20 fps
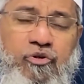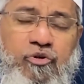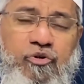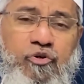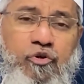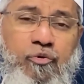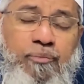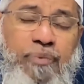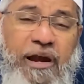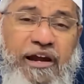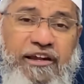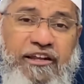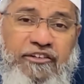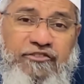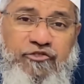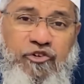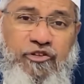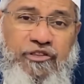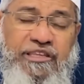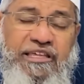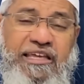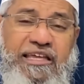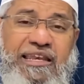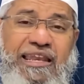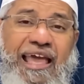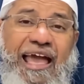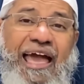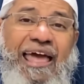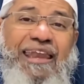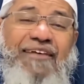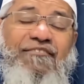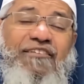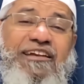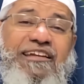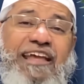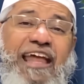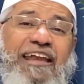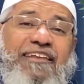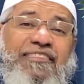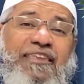to practice your deen and even
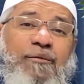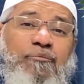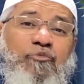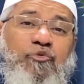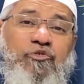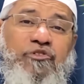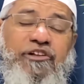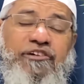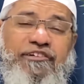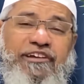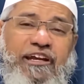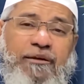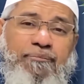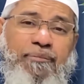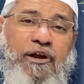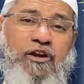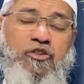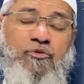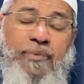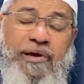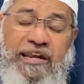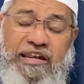get them to the straight path. So my